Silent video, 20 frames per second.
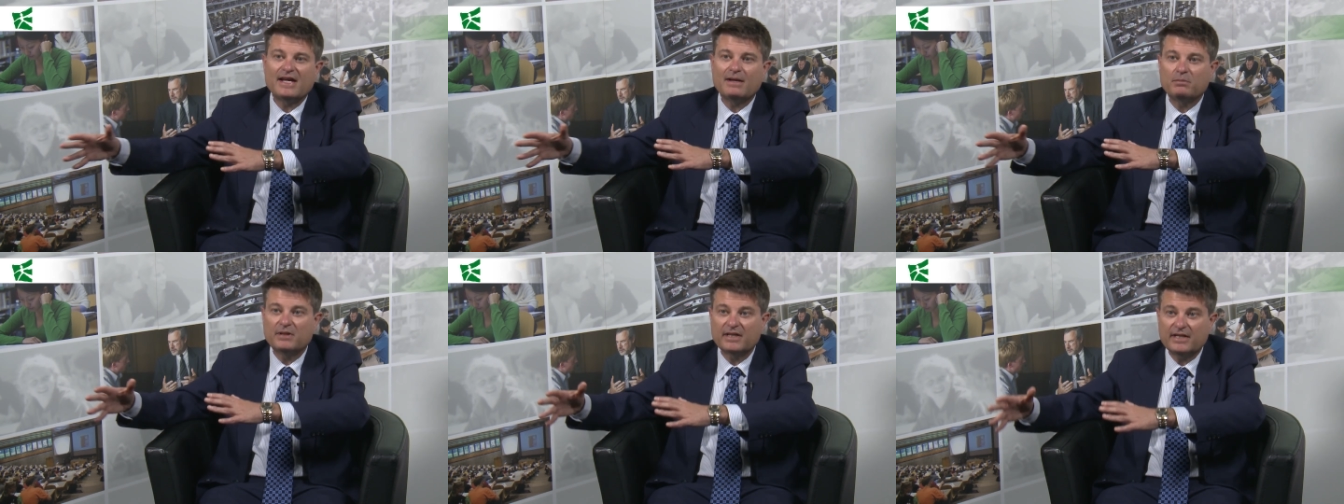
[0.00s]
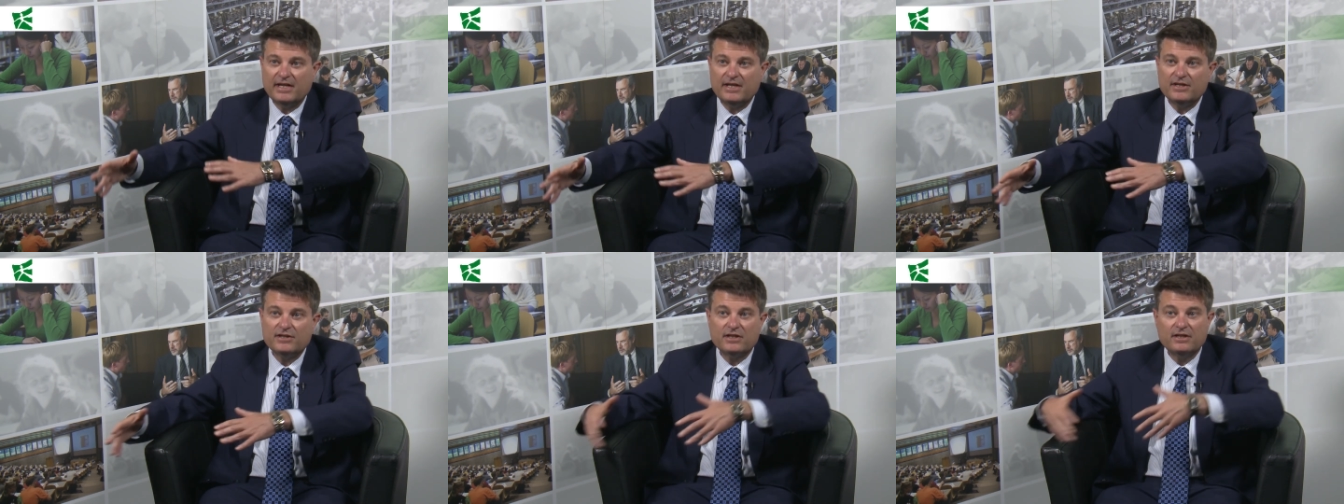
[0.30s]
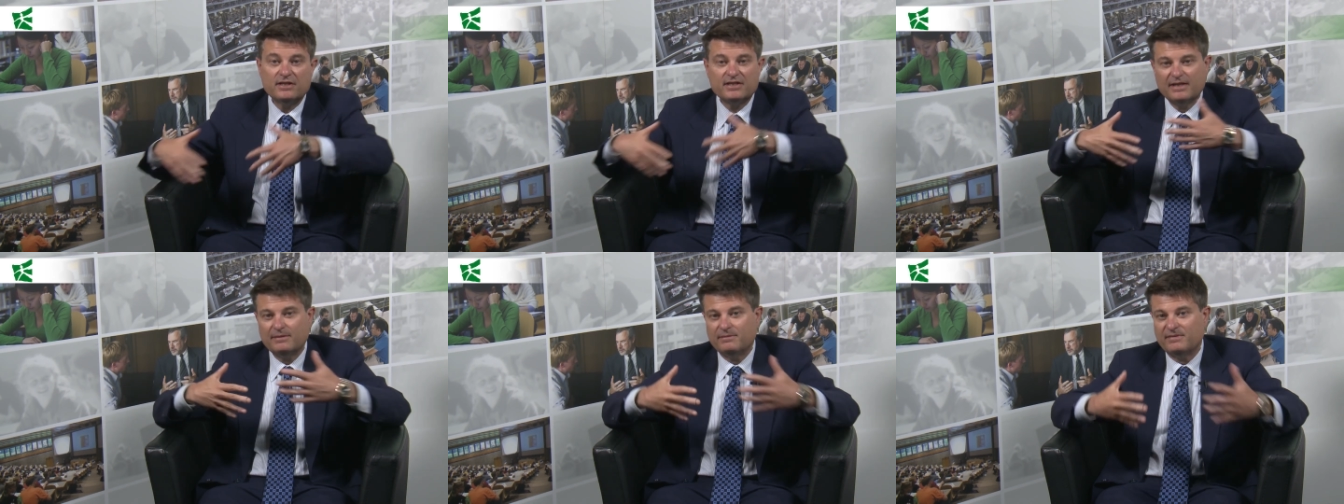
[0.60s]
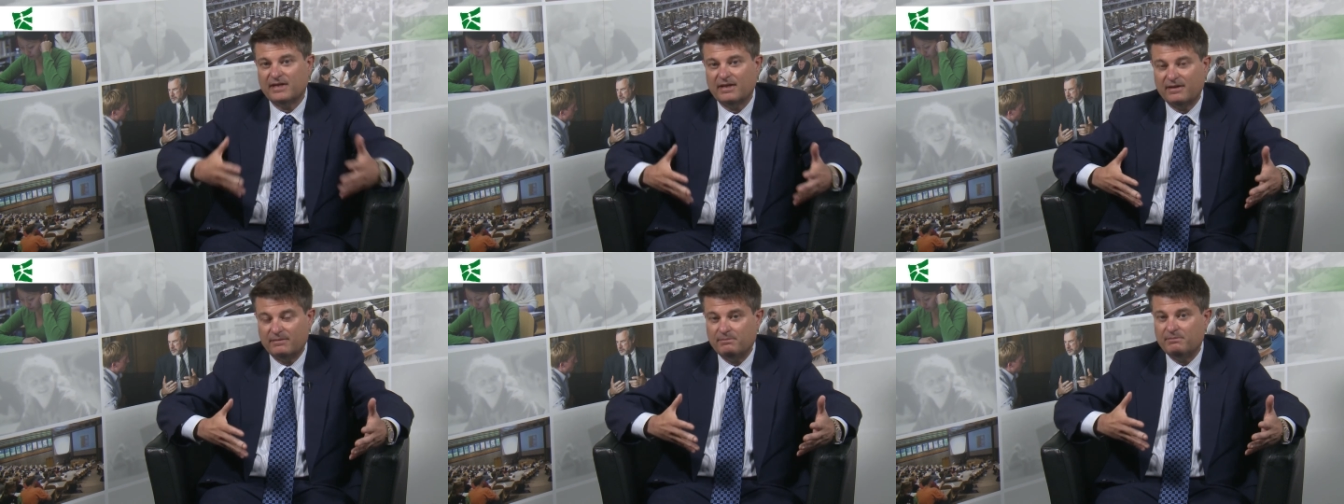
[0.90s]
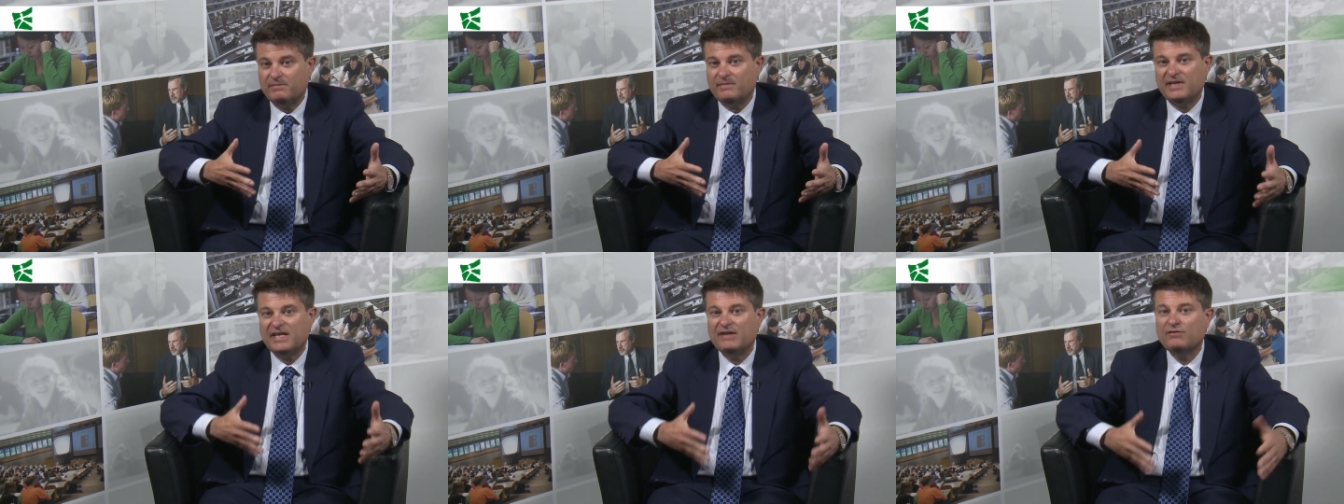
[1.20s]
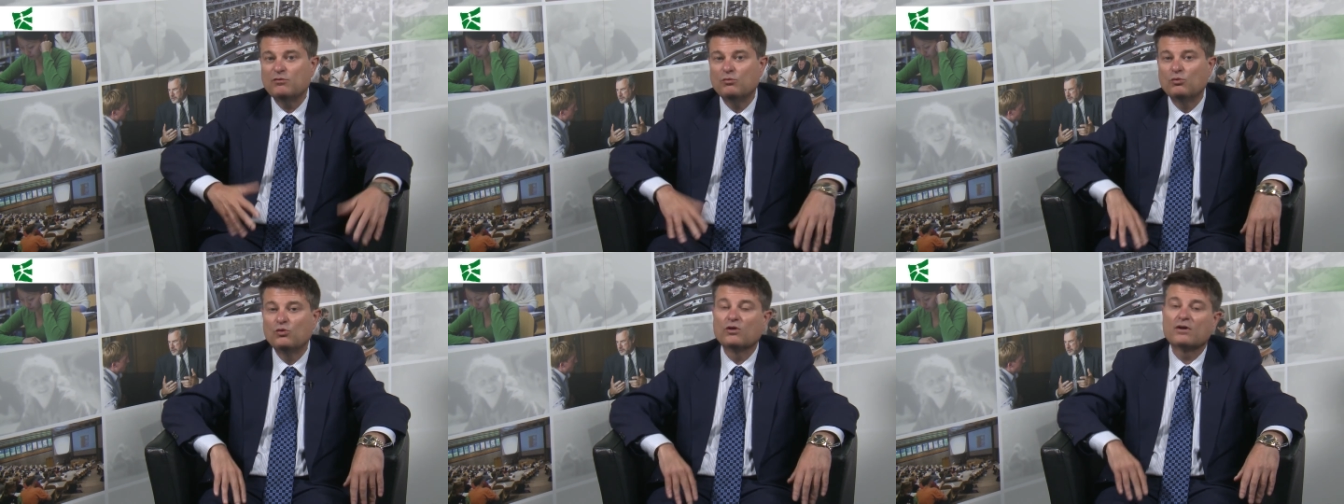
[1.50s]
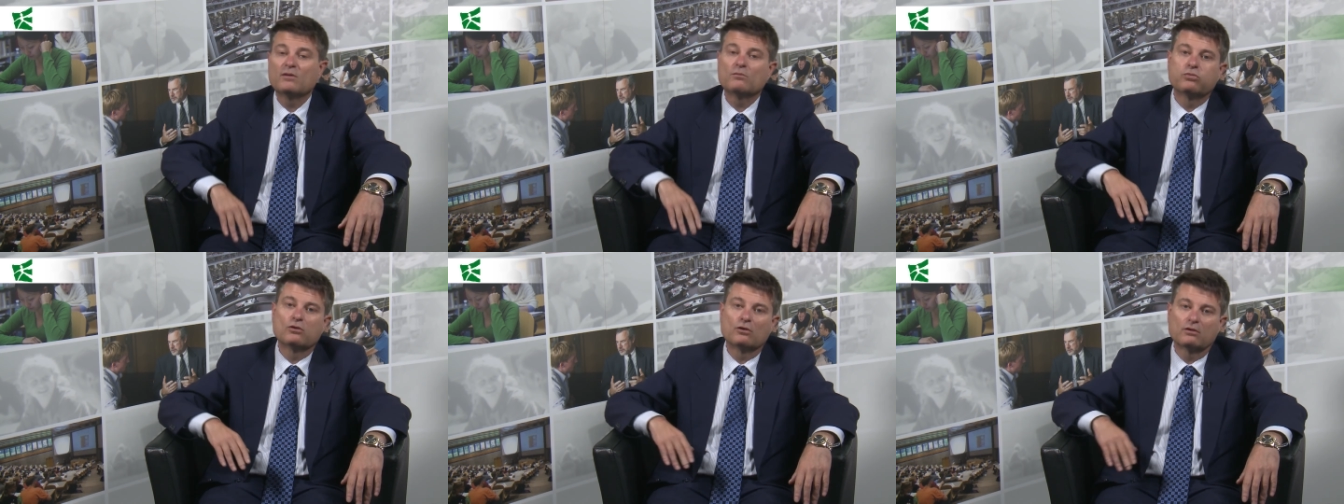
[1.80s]
applications and, and even
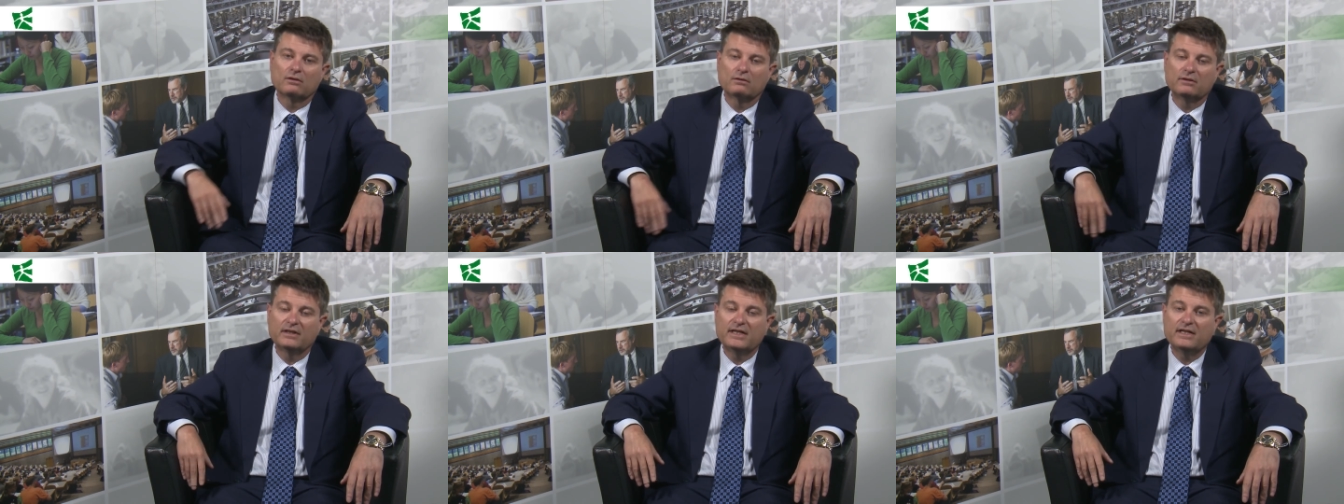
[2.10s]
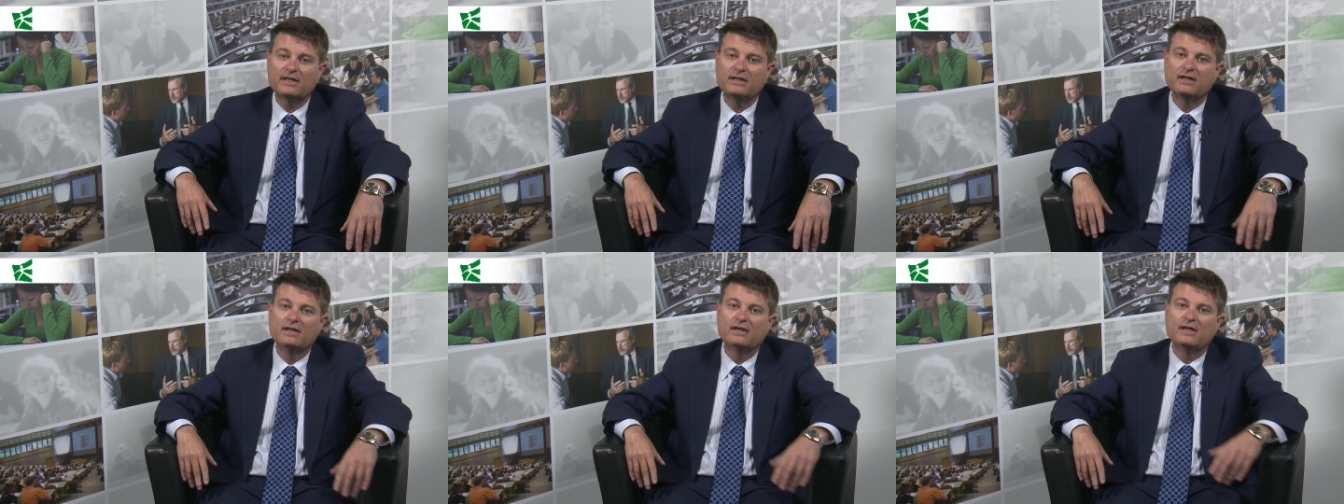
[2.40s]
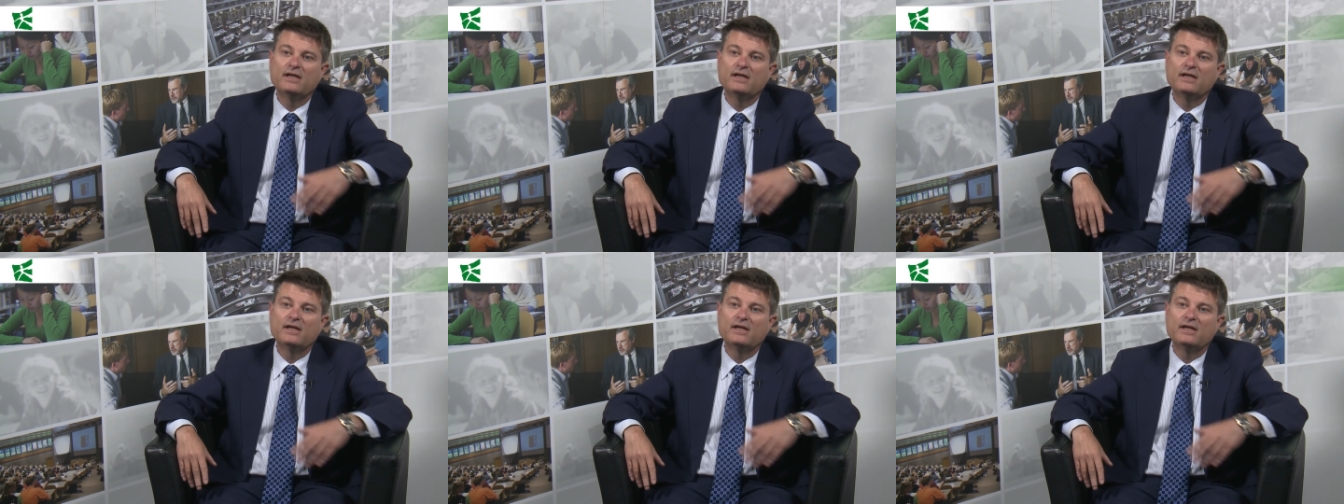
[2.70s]
more importantly,